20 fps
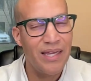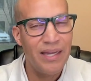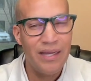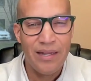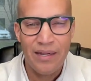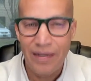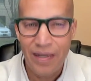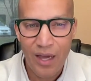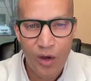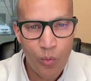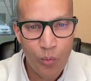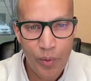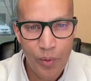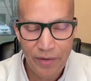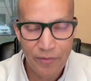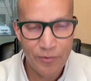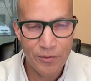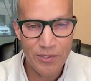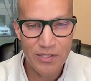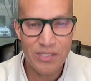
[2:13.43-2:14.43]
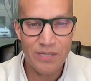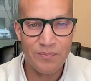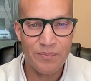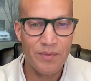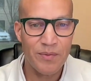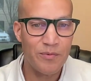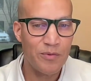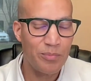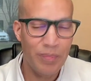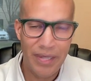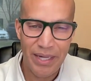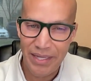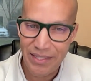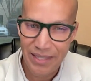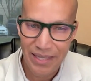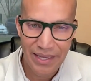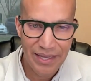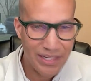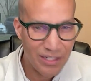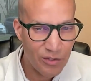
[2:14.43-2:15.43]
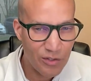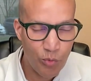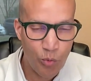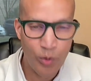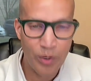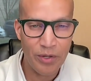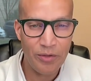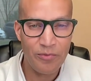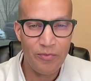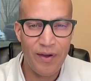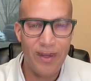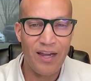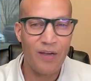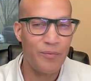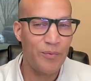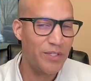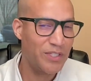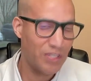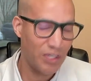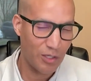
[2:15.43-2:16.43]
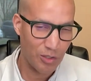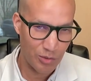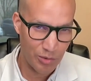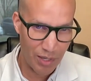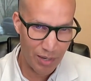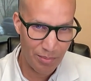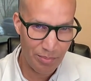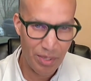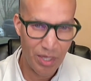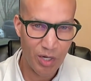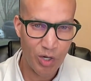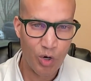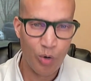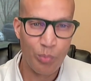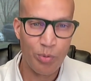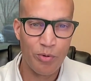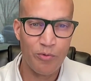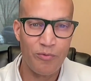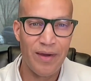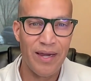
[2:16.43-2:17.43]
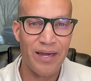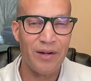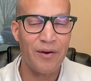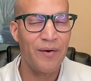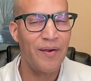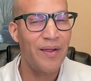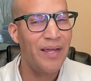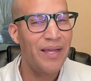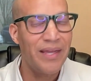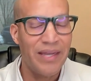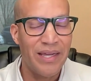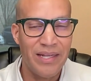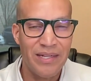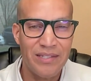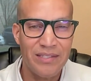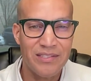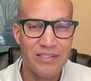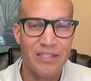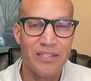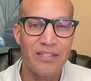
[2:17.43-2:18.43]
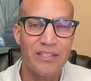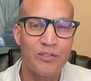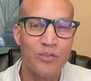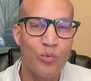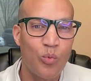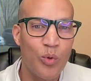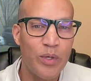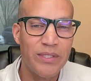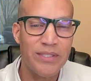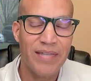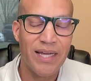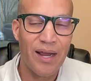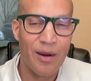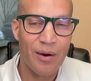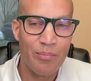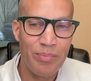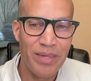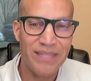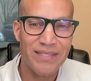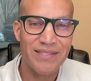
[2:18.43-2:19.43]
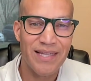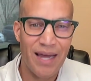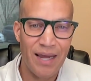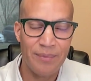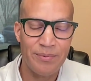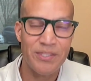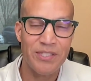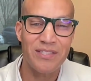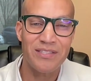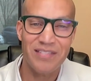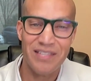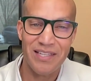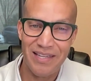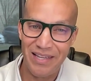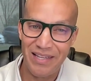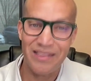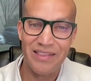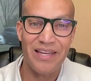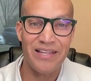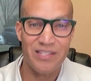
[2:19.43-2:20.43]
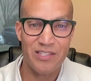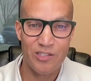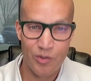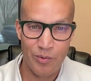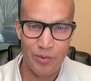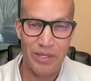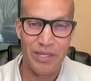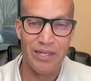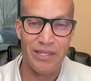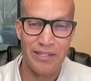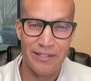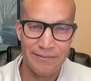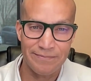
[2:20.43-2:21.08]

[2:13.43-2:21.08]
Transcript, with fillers: not wait for symptoms, but at age 45, we talk to our medical provider and discuss what's our best option to get that screening.